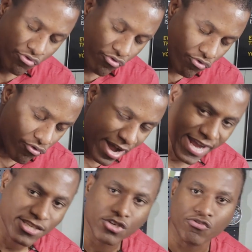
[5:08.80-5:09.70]

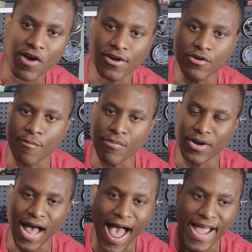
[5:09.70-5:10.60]
great roundup
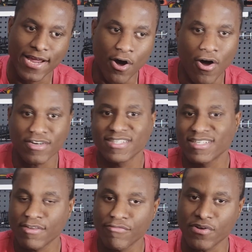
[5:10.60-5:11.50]
book. I
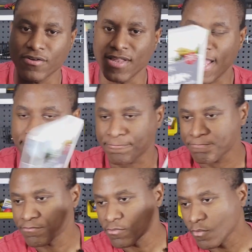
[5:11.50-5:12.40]
honestly feel like
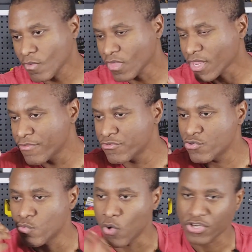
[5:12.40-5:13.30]
if
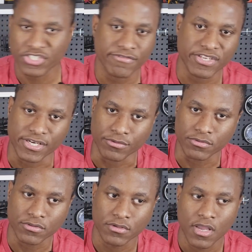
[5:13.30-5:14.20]
you watch the
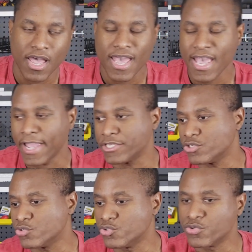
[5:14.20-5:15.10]
videos and
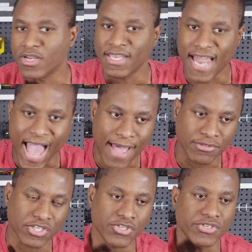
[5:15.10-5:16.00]
you do the
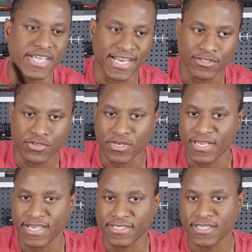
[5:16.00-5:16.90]
labs and you get into
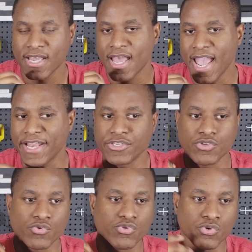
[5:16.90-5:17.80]
Linux and
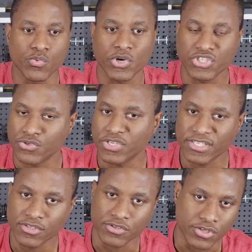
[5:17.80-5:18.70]
you do what you
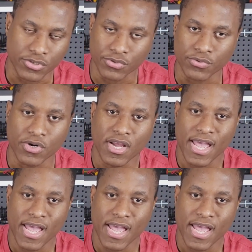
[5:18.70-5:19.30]
need to do,